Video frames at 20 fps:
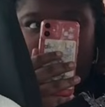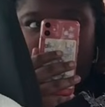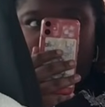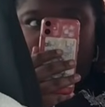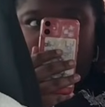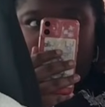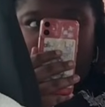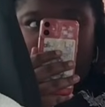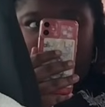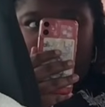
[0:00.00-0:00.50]

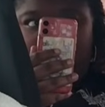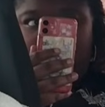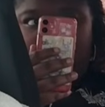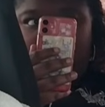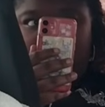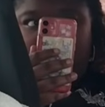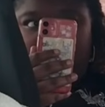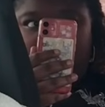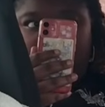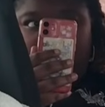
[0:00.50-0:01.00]

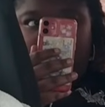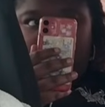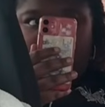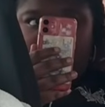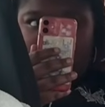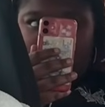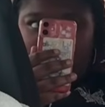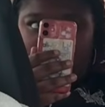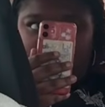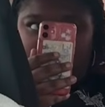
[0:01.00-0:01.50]

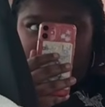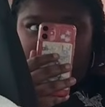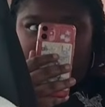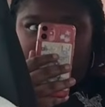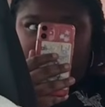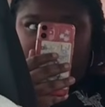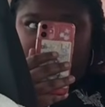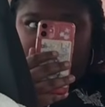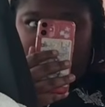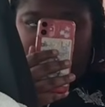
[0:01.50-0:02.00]

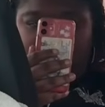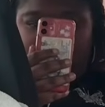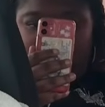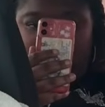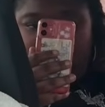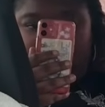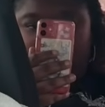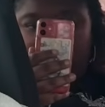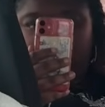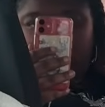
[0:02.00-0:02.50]

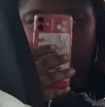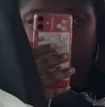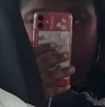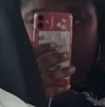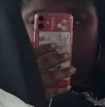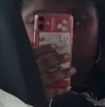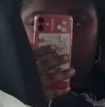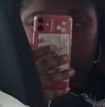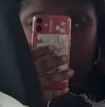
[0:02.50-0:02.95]
The person shown says nothing.